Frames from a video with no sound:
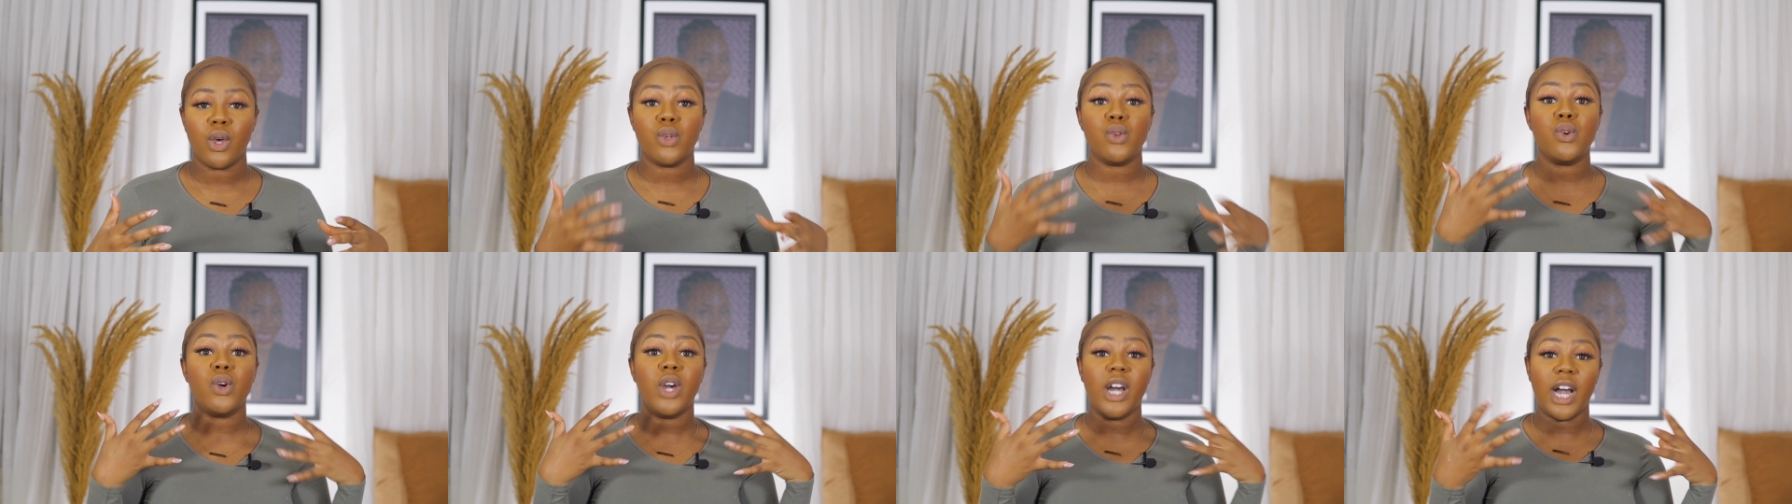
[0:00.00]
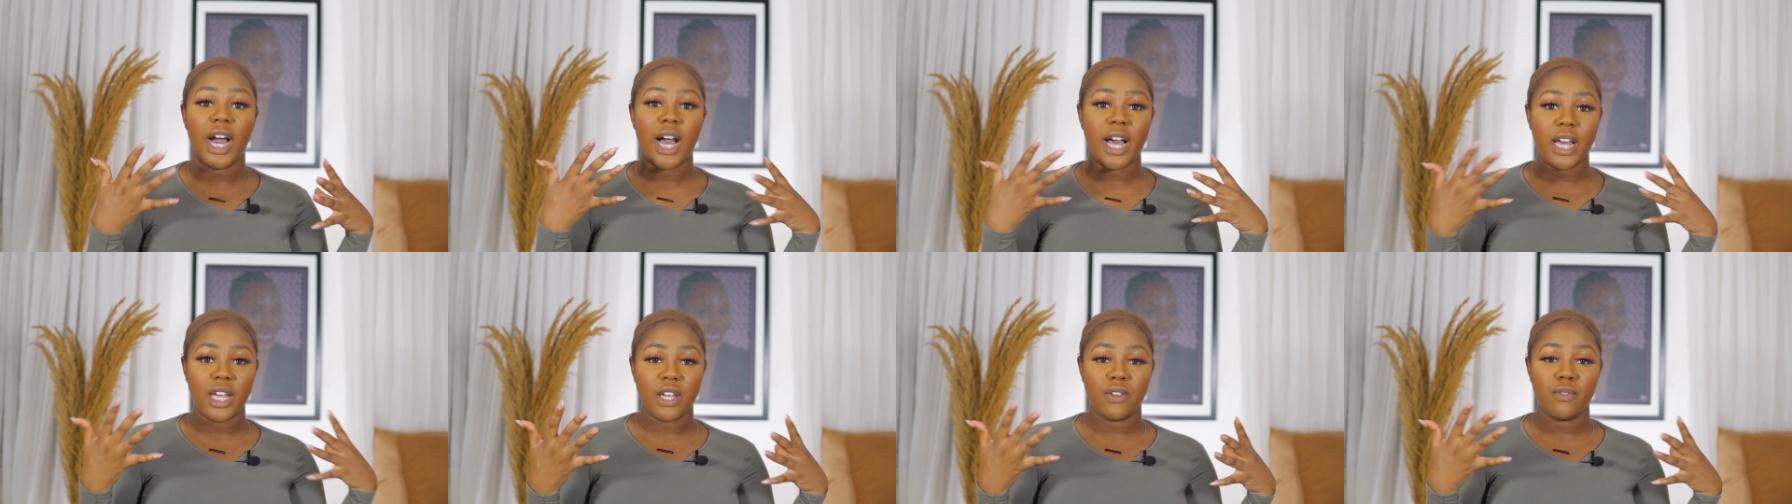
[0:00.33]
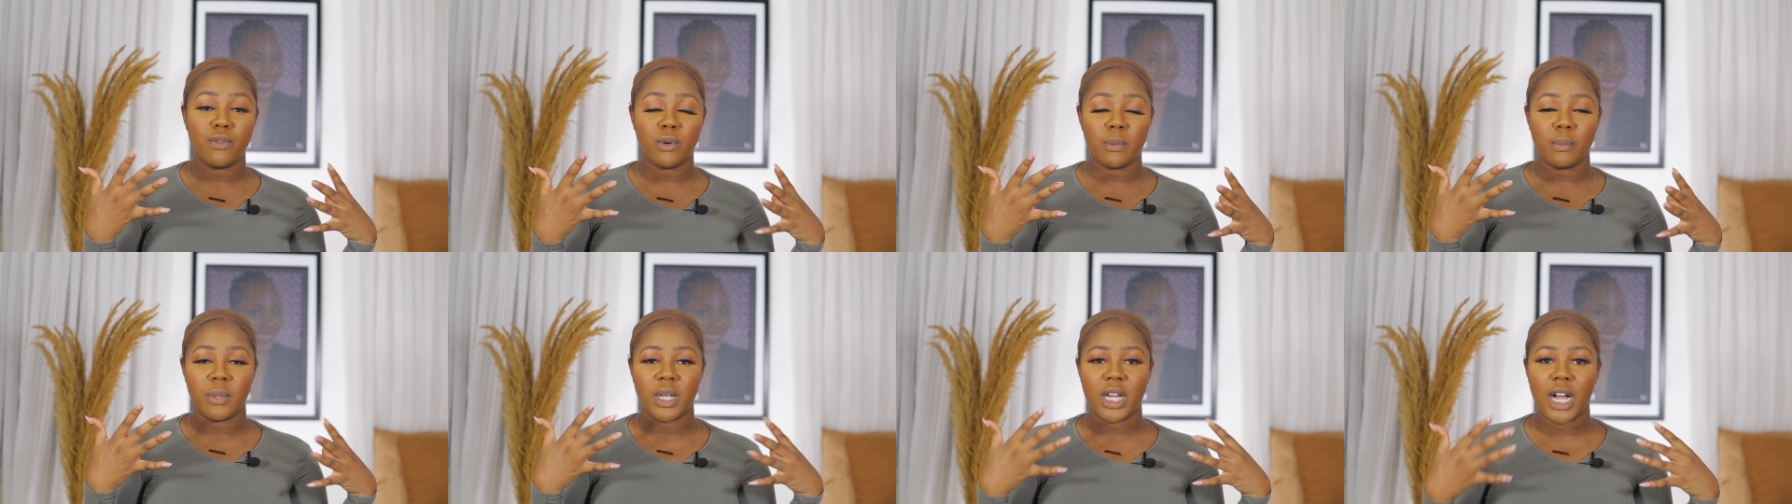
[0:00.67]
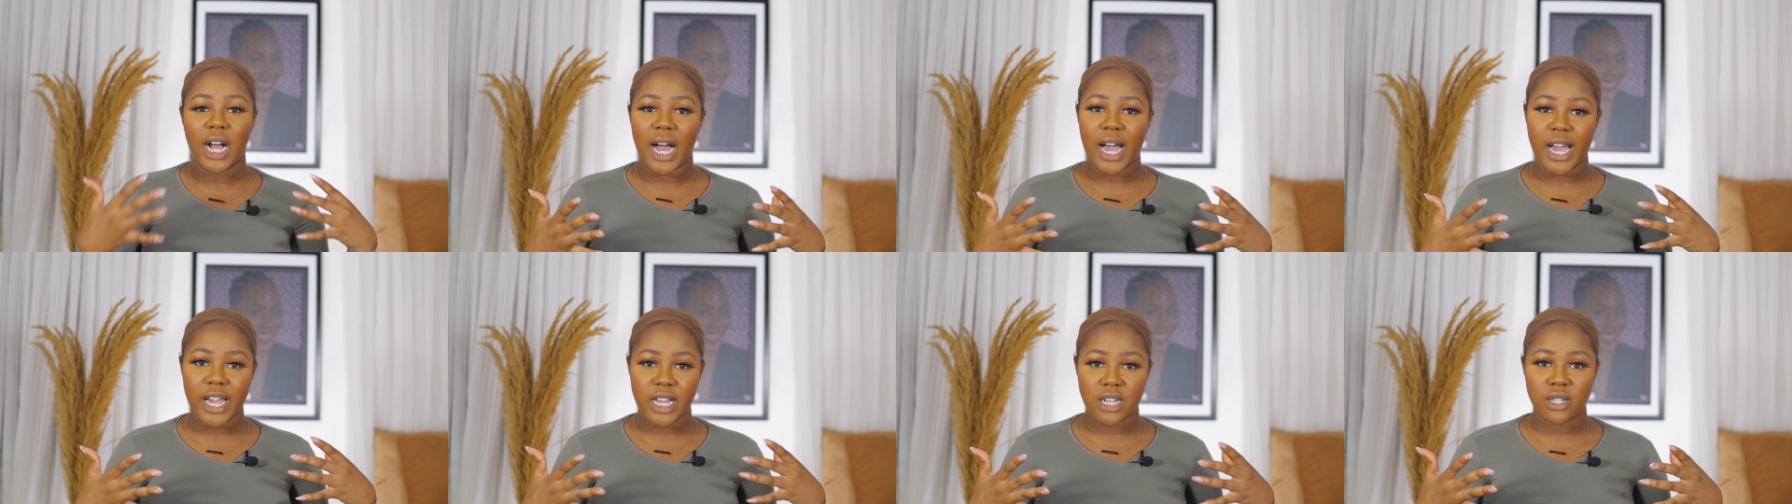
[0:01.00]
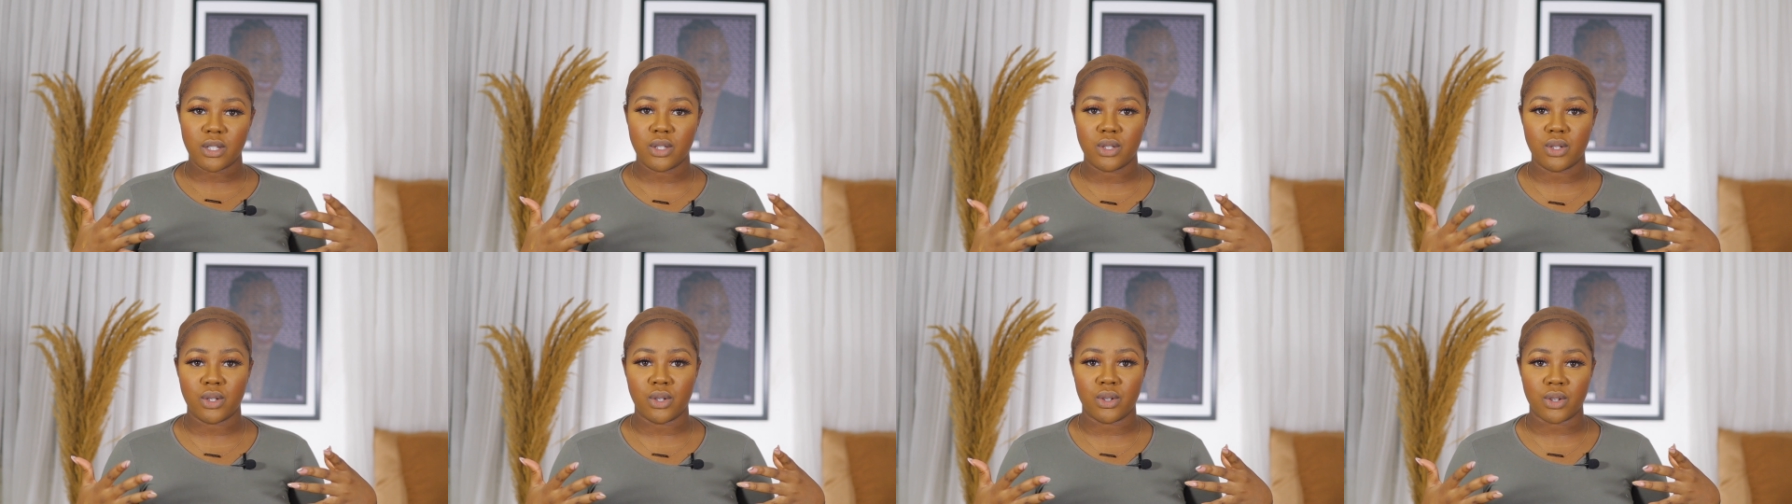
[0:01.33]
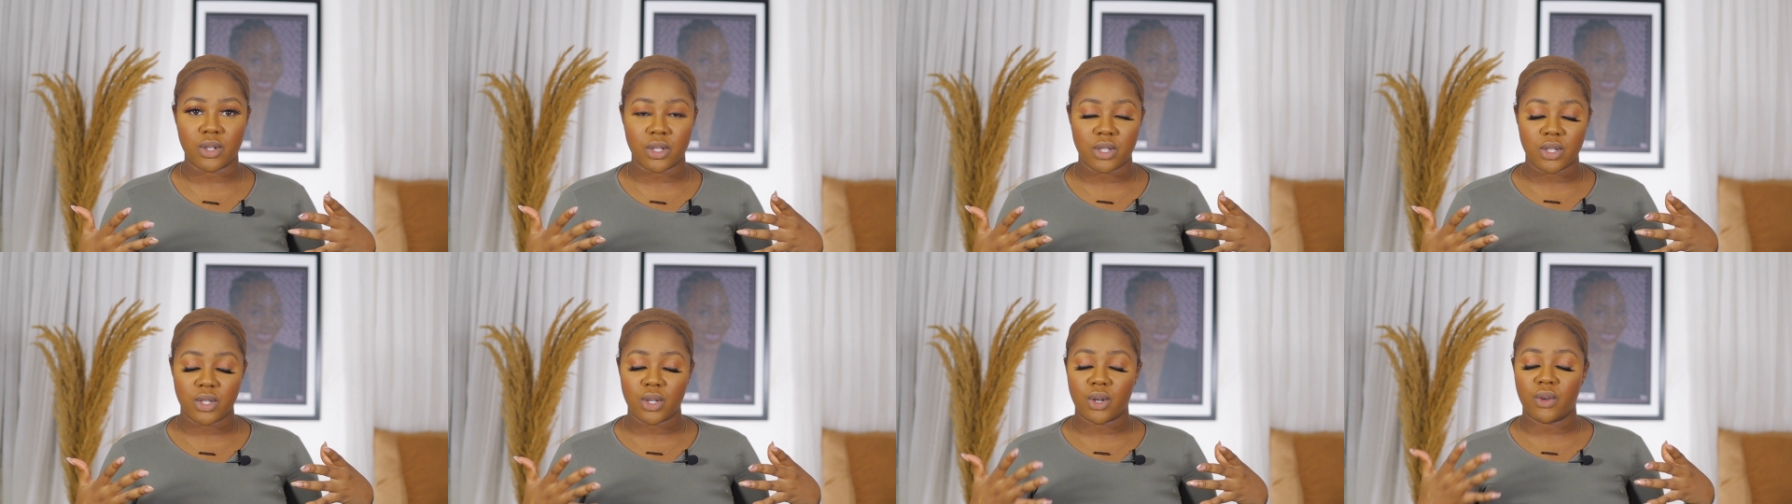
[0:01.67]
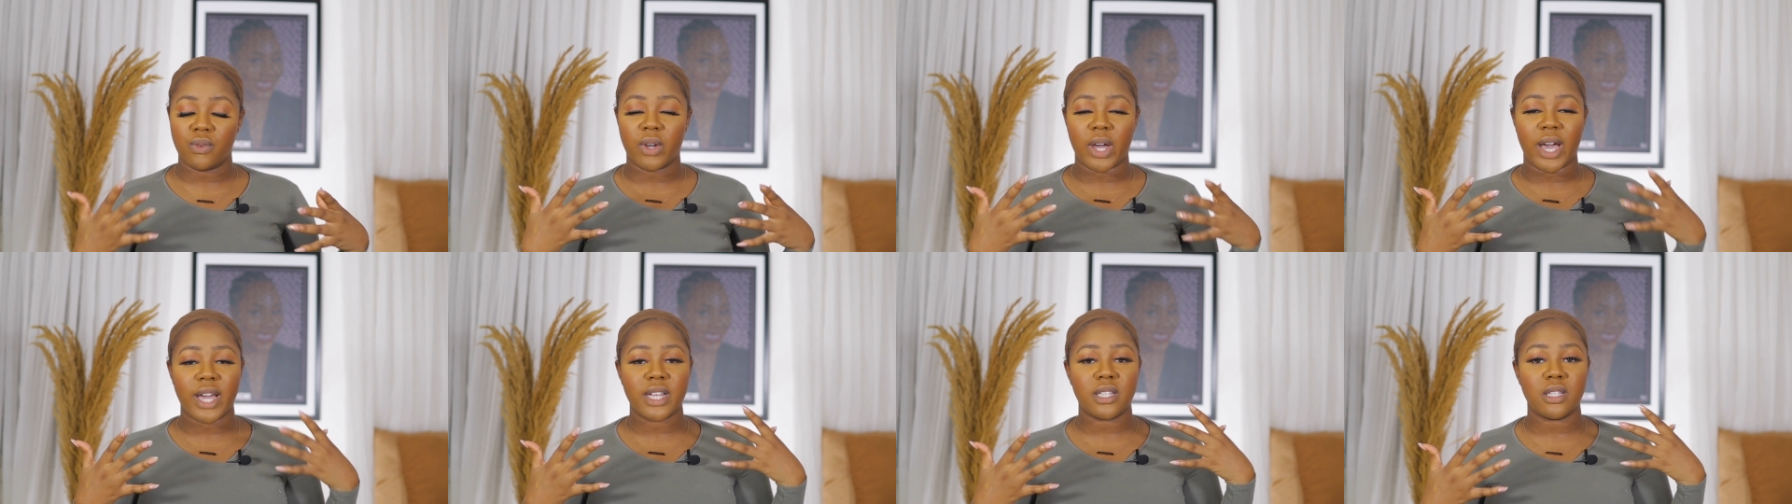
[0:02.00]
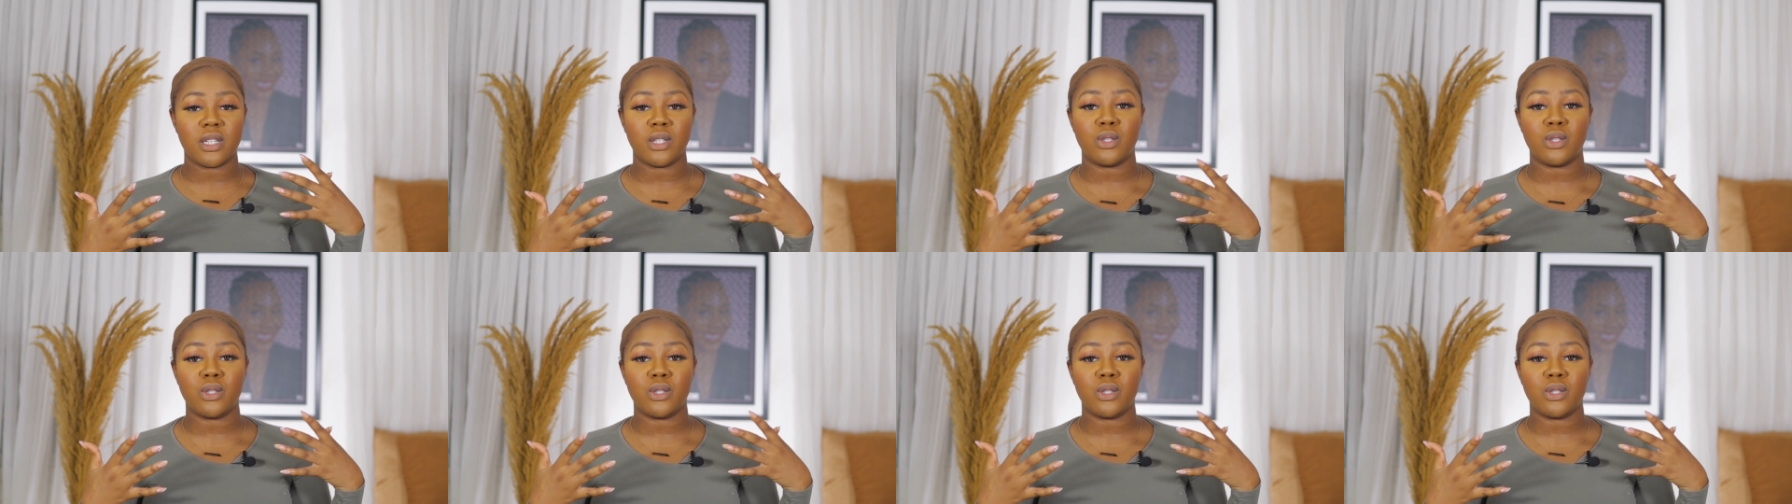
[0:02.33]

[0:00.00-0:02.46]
You can't even be kind to yourself, guys.